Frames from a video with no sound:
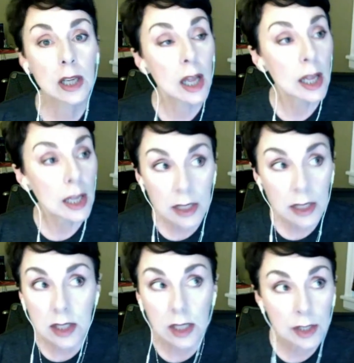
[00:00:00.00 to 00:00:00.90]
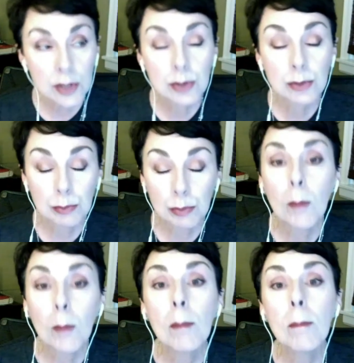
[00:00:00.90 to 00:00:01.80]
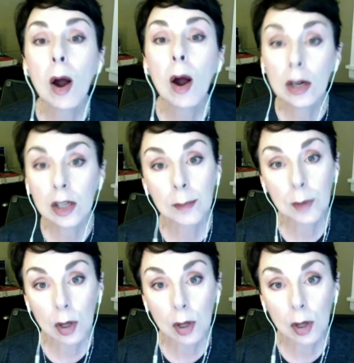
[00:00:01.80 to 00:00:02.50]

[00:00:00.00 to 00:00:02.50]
It is remarkable.